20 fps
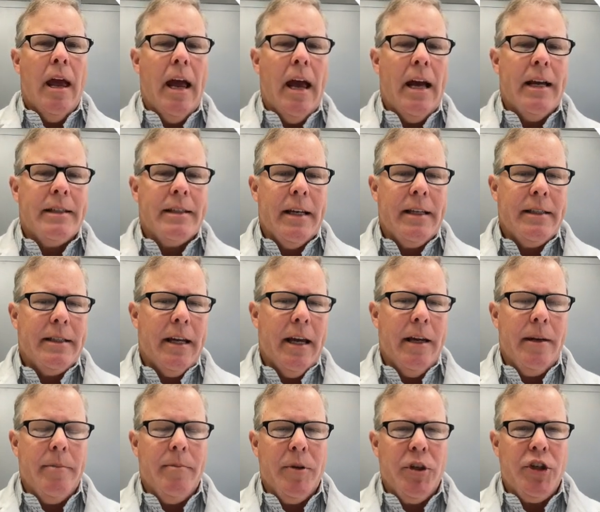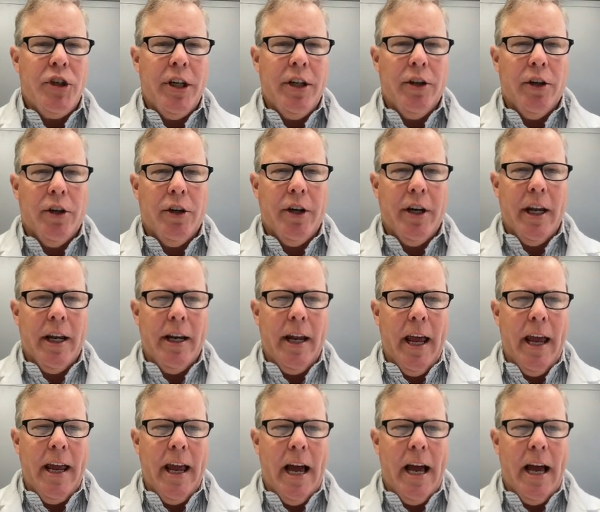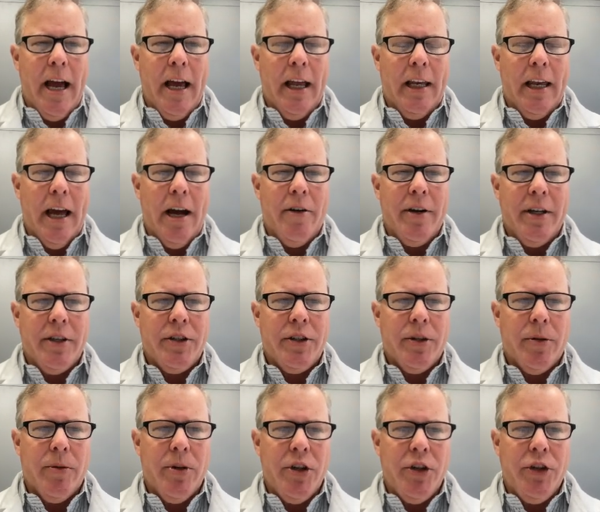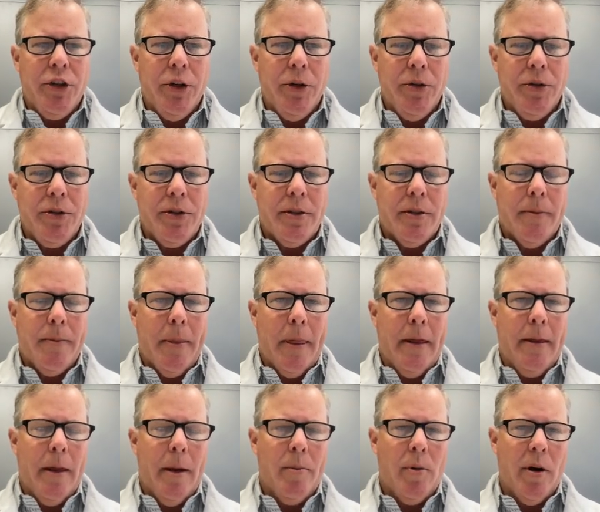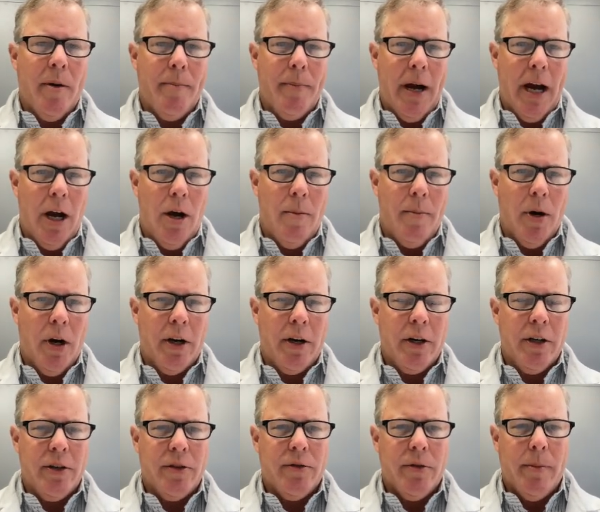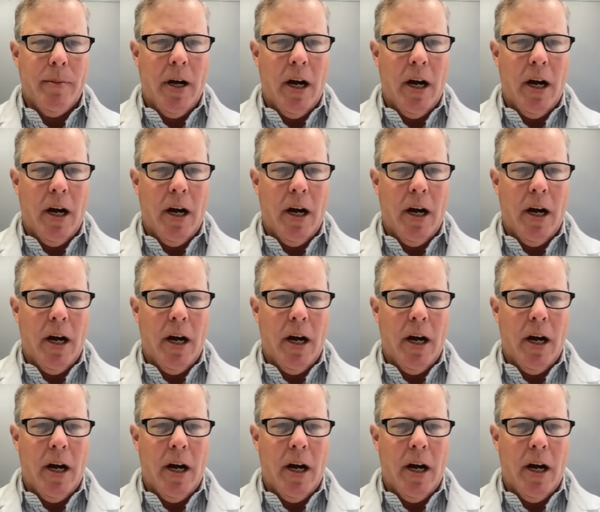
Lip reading: As I said, machine learning and AI allowed us to reduce the number of biomarkers from